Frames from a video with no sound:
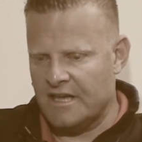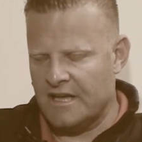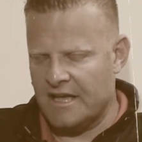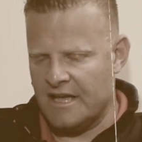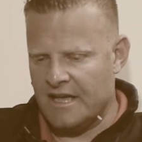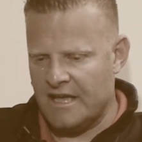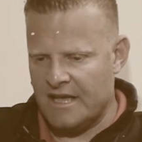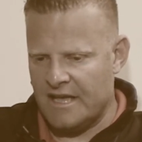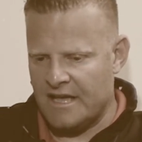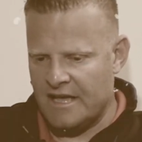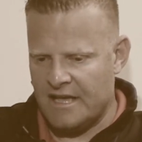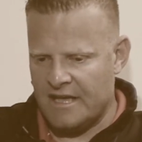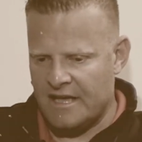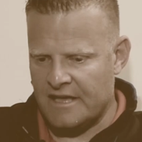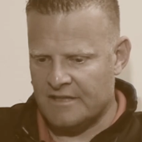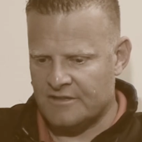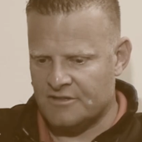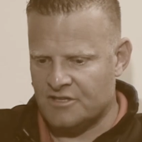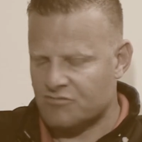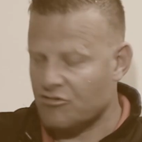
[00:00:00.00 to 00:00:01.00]

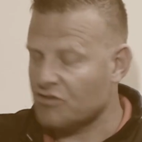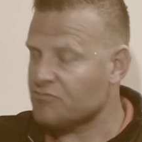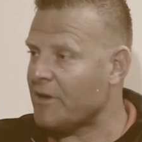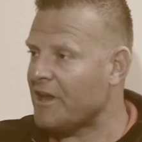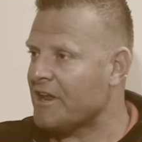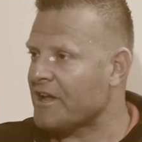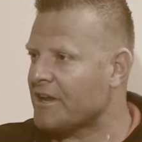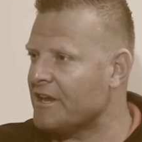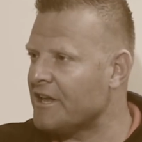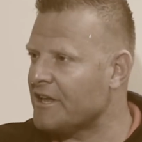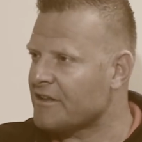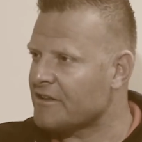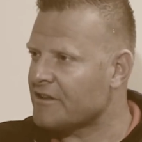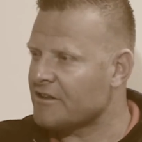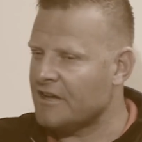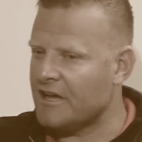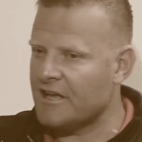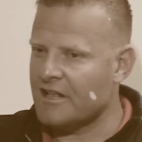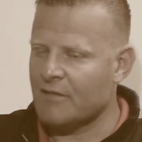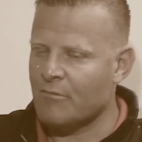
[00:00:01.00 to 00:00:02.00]
Uh, this was very clear.
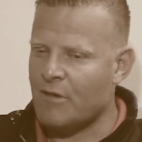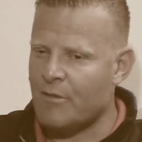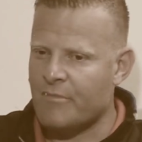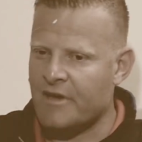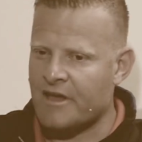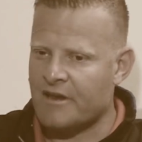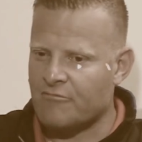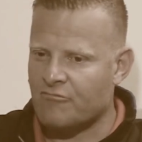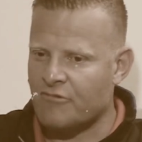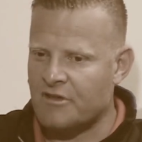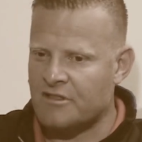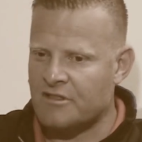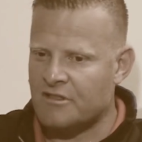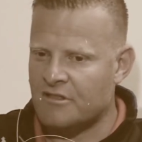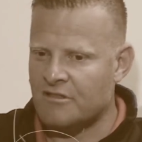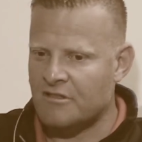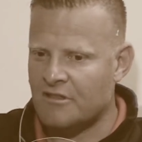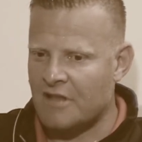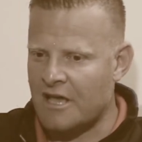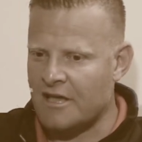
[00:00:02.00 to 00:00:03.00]
I remember when
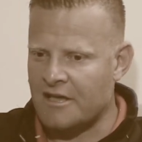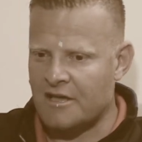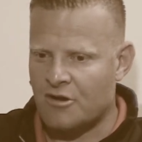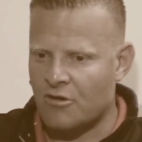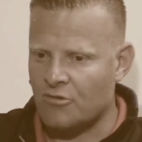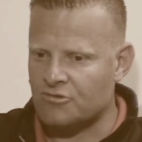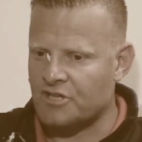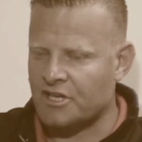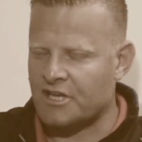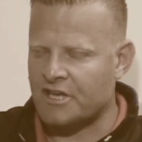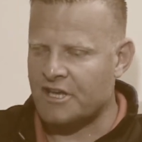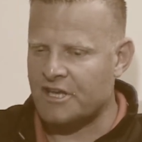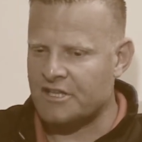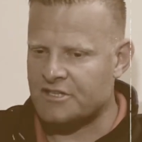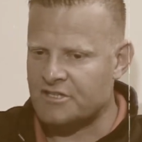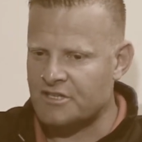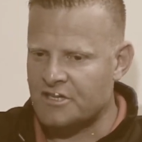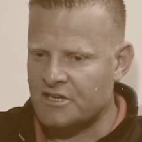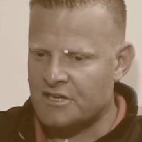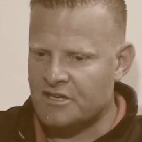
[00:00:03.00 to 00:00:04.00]
I coached the
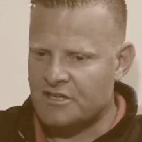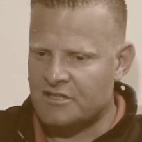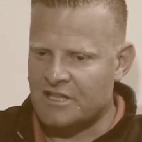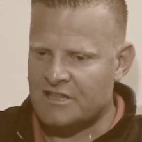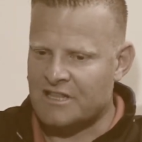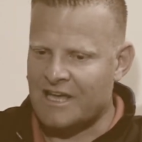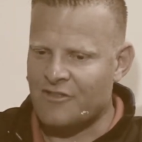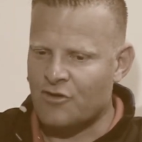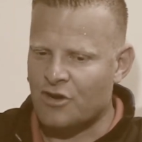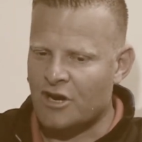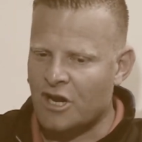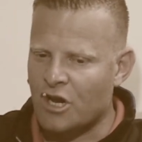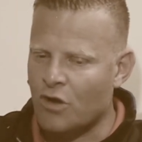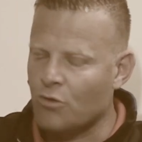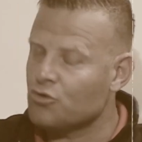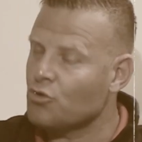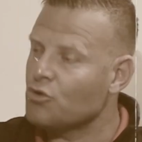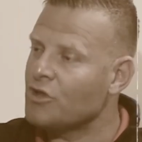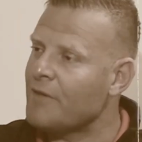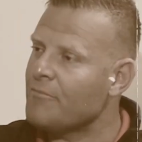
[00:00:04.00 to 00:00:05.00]
kids, that I don't
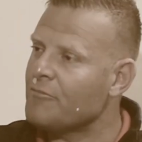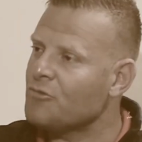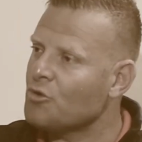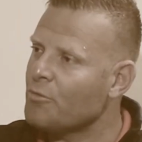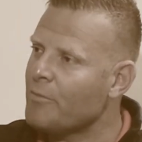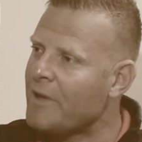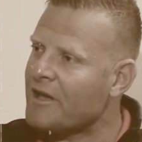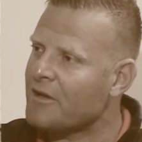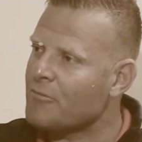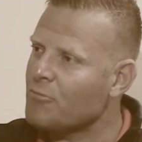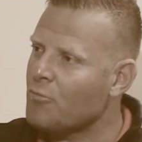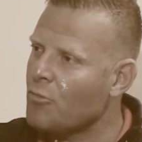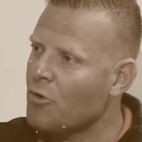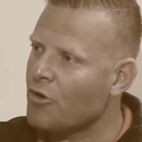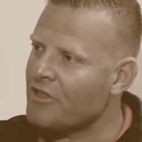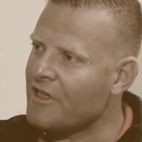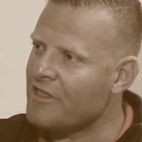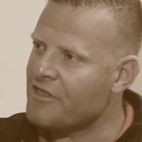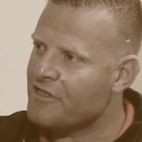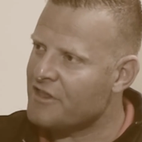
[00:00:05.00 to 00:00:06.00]
allow to them to make
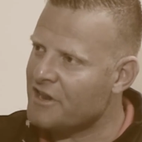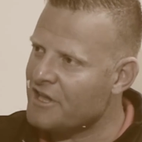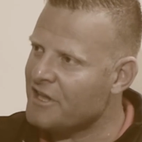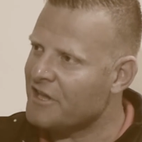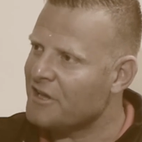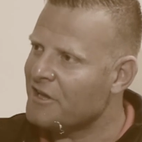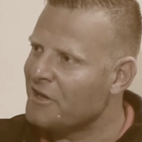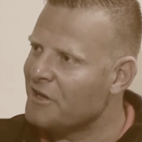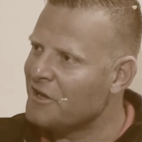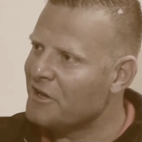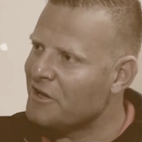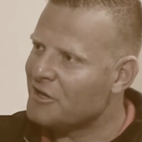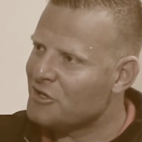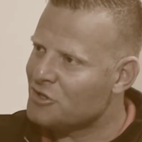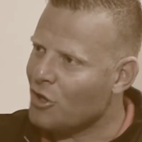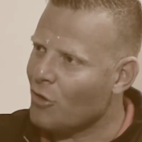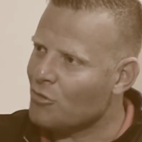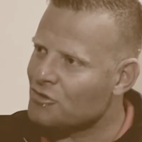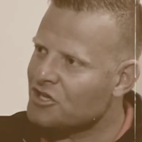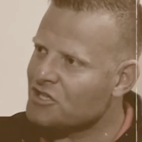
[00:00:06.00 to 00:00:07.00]
more than three
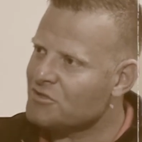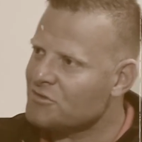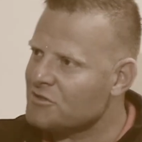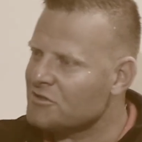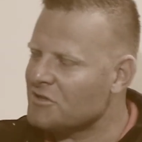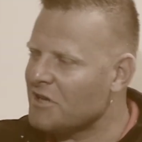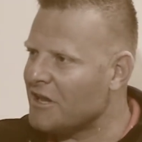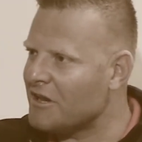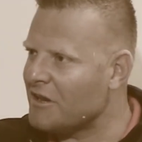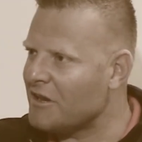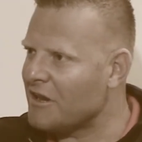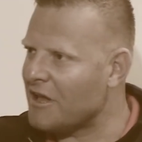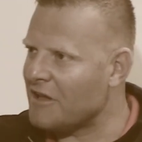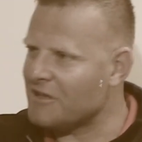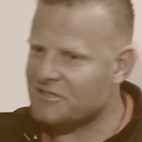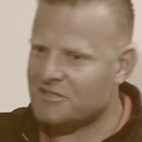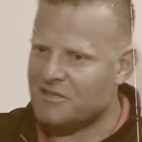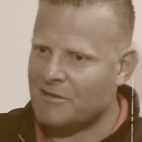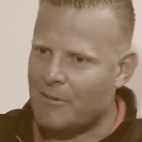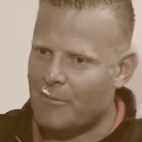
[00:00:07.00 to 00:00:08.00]
touches, and I
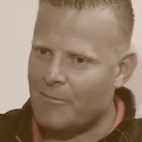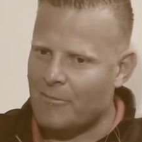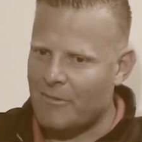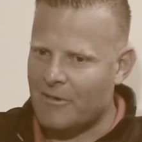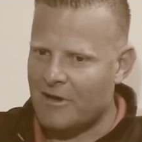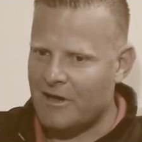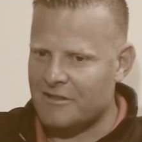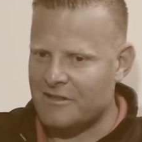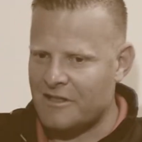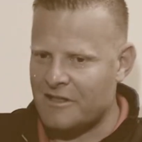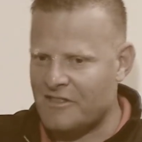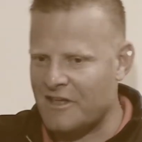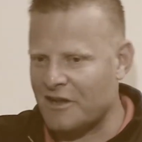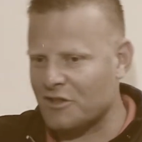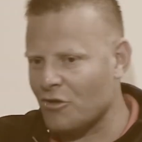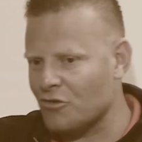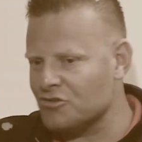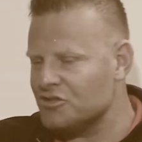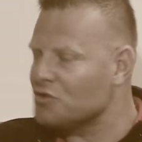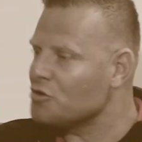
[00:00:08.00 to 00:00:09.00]
saw the
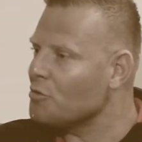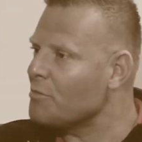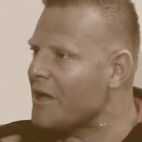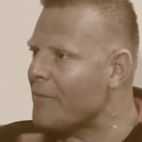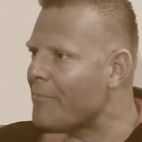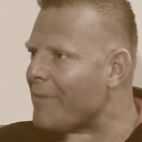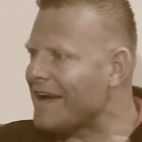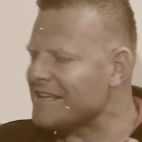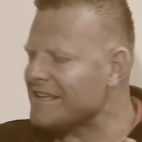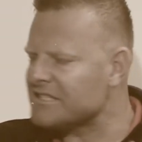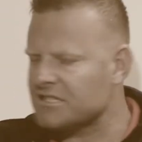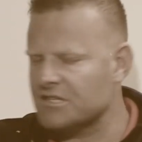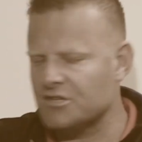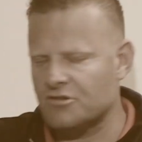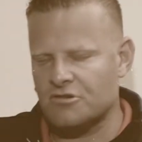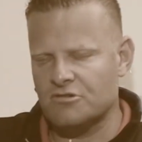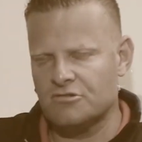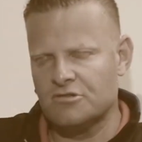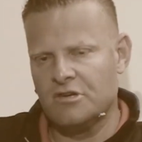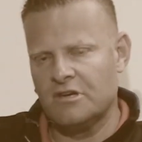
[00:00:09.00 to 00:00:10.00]
third touch need to be a pass, you
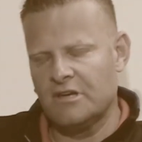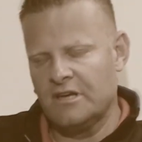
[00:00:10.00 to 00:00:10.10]
know.